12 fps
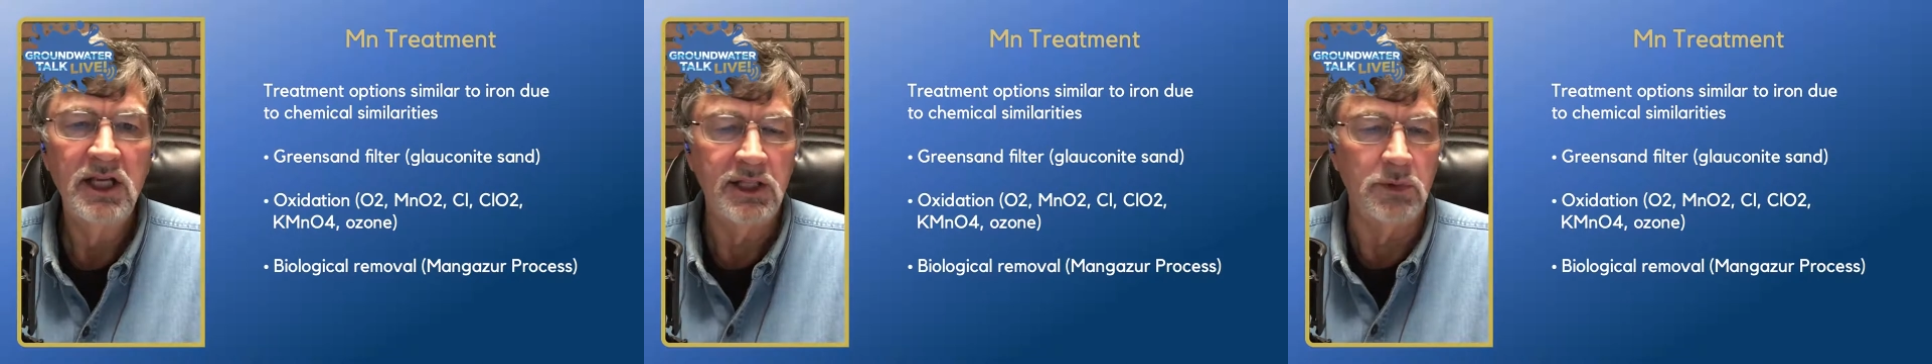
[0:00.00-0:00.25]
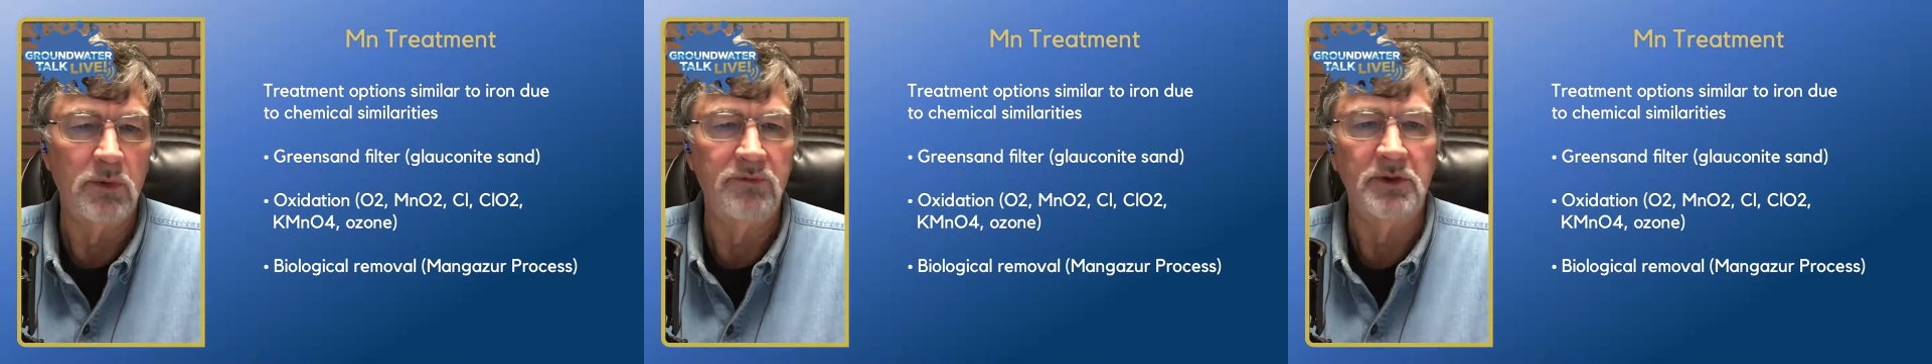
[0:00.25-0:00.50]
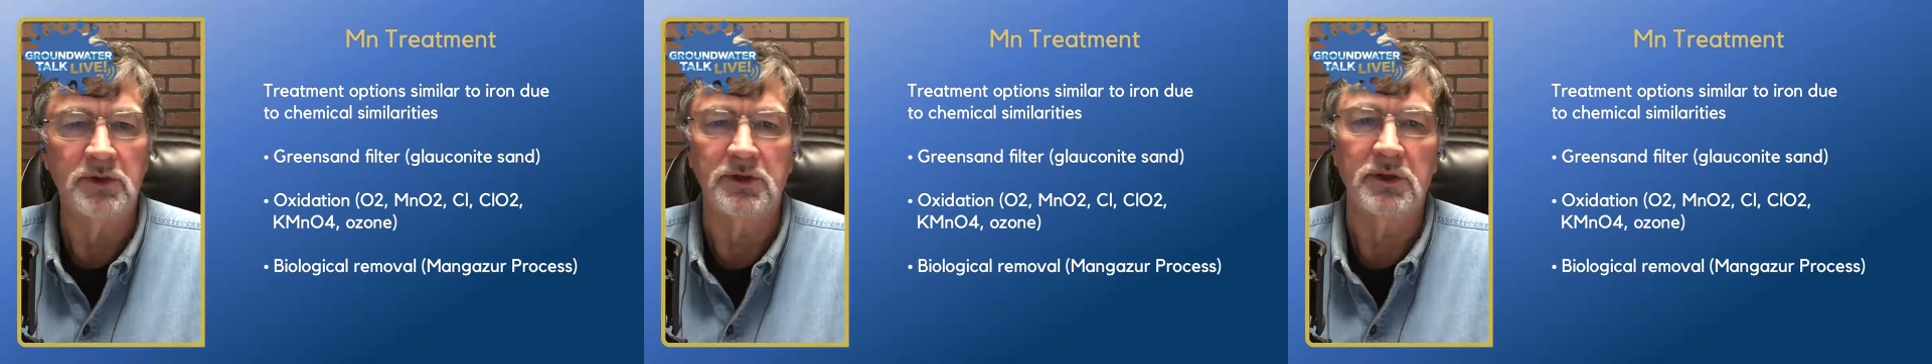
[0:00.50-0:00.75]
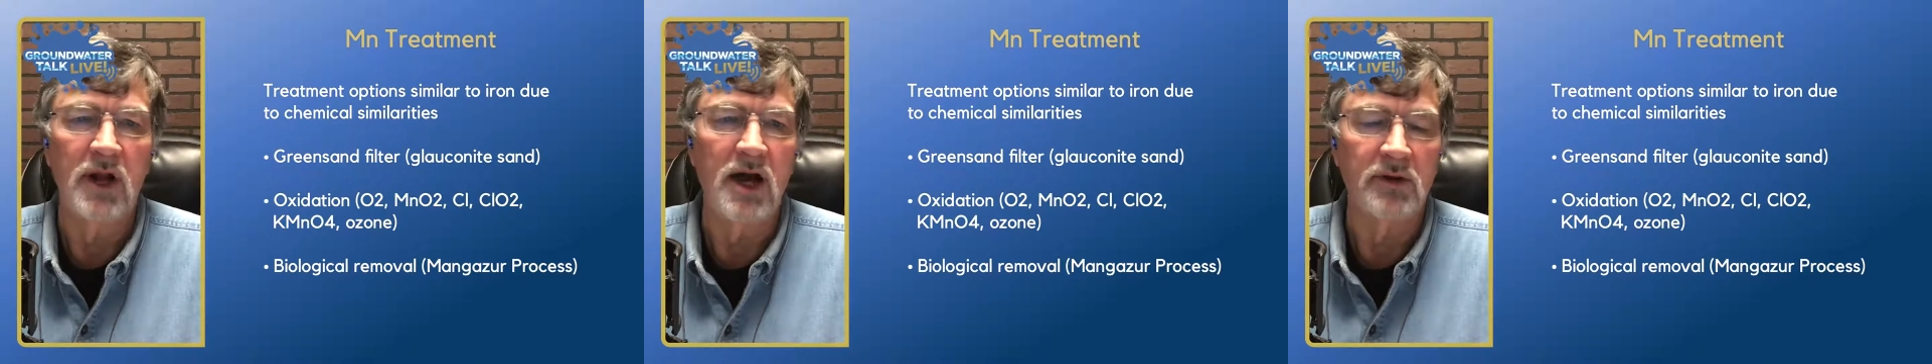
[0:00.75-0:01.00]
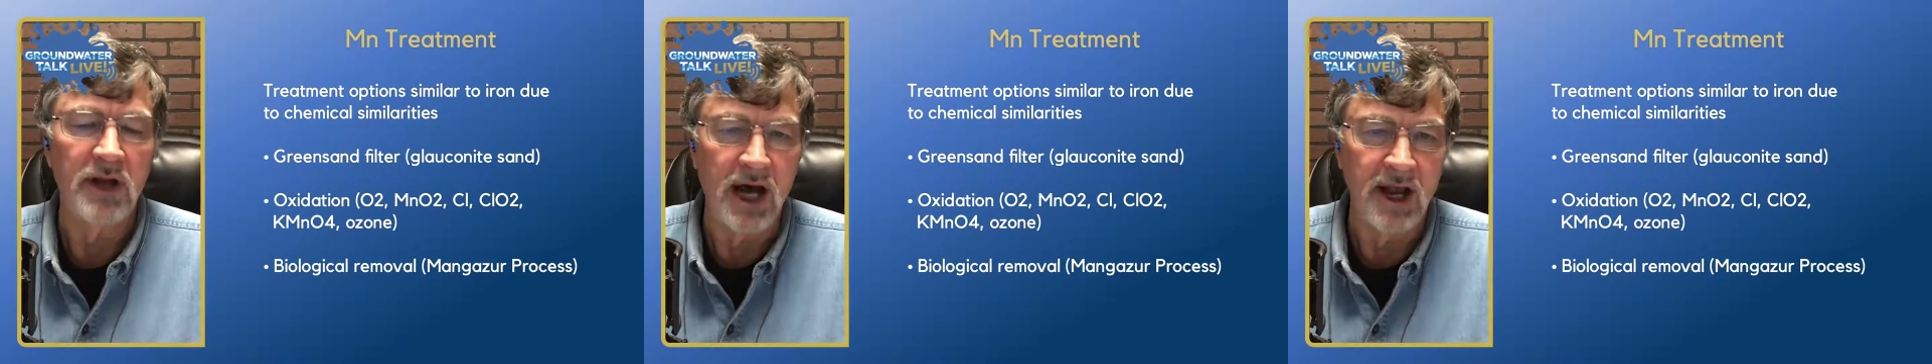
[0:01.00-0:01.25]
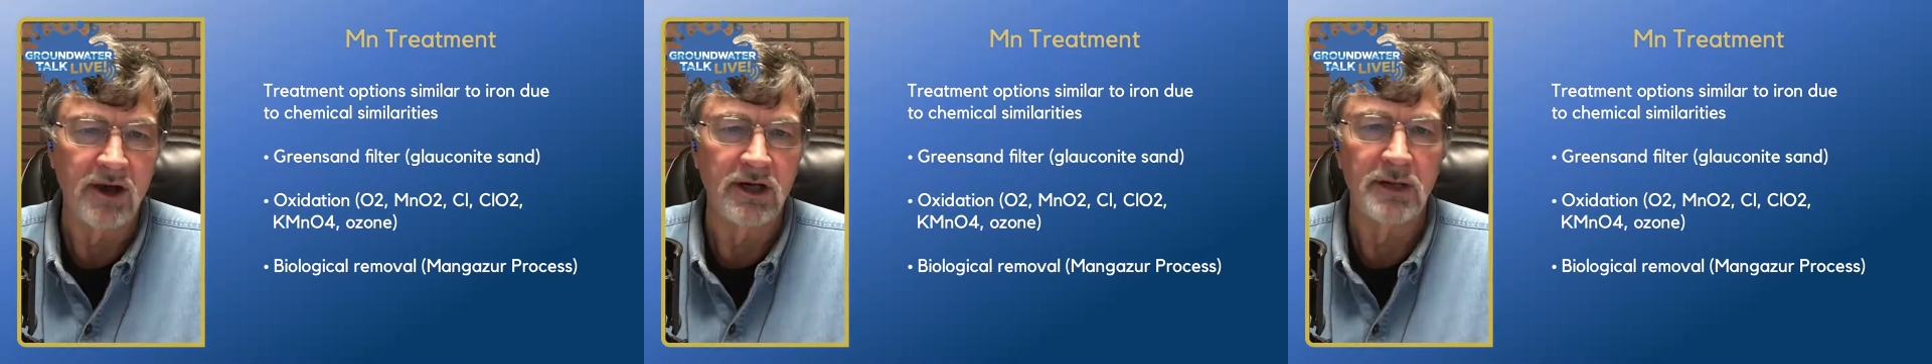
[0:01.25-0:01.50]
that will filter out
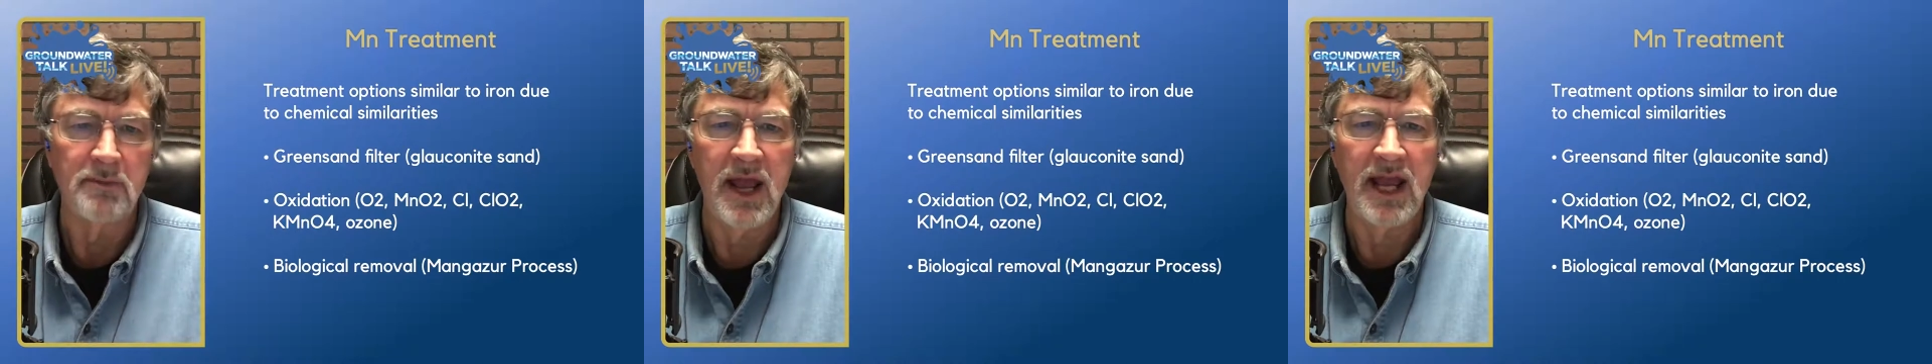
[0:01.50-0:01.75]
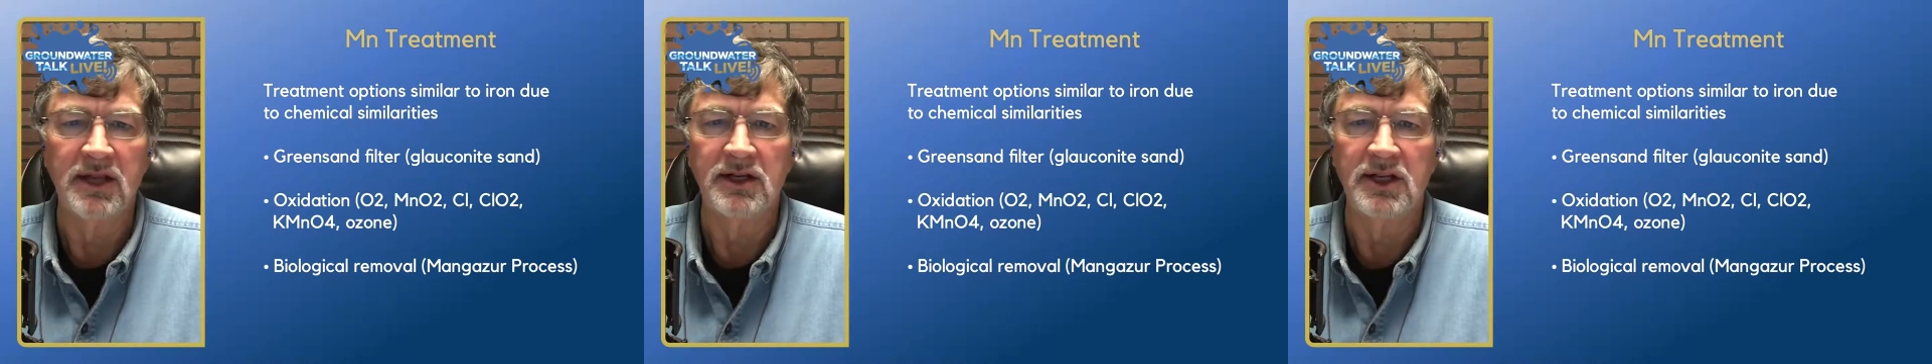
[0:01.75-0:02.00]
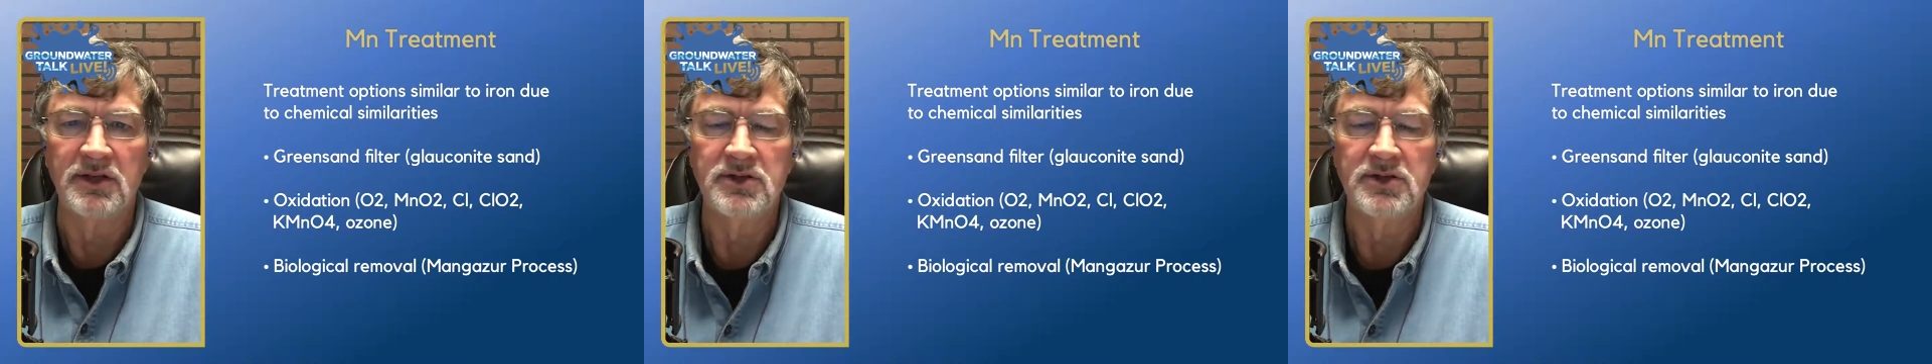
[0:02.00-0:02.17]
iron and manganese.